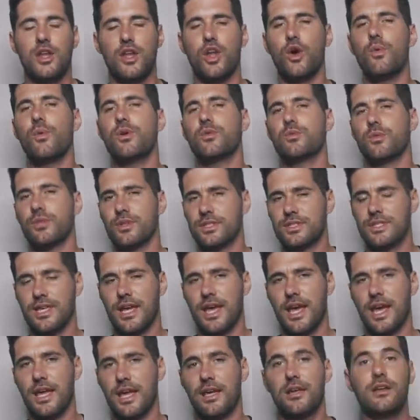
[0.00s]
No one will
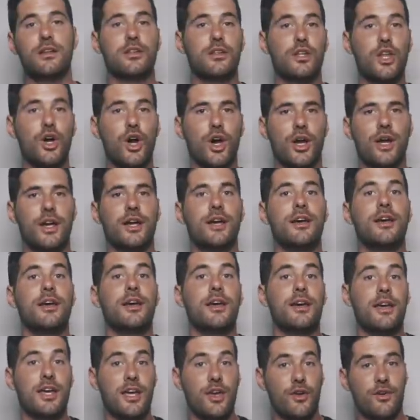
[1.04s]
say, "Look,
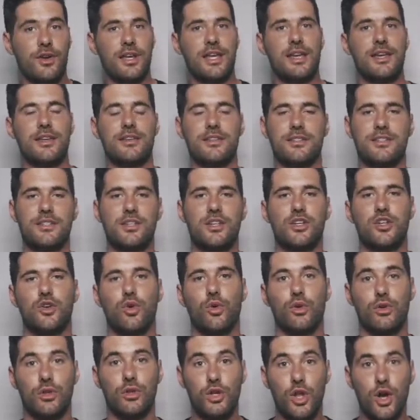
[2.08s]
here it is,"
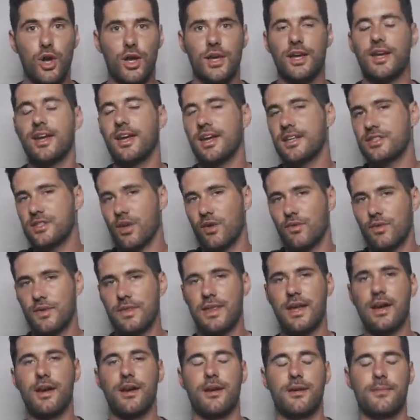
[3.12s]
or "Look, it's over
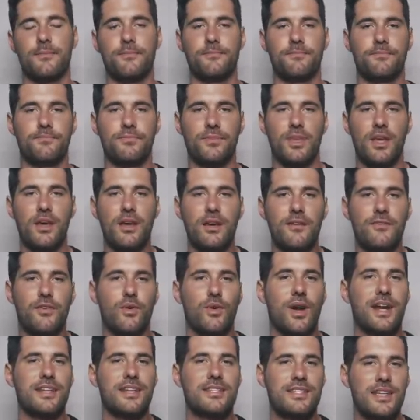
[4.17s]
there."
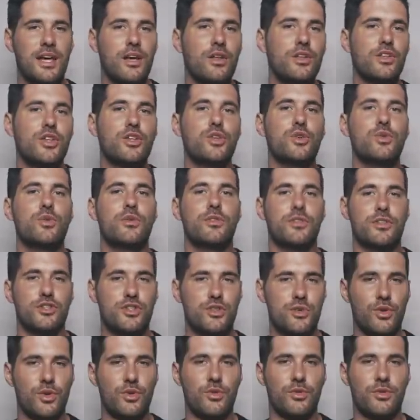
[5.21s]
For I tell you the
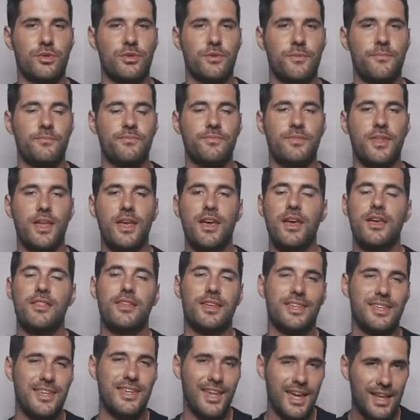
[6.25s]
truth,
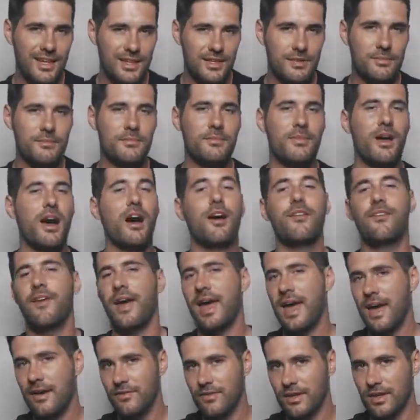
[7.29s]
the kingdom of
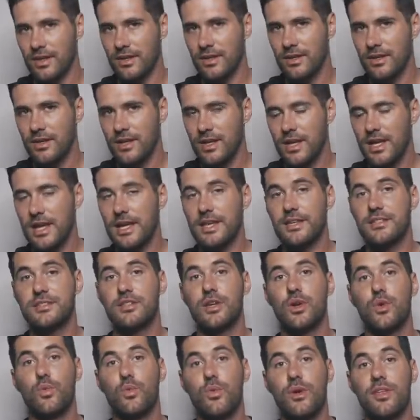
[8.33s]
heaven
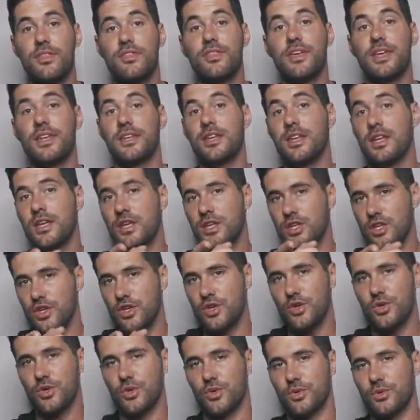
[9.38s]
is within
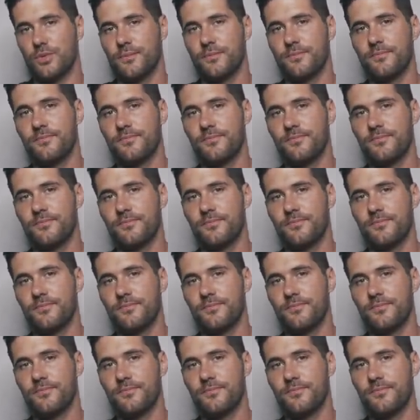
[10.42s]
you.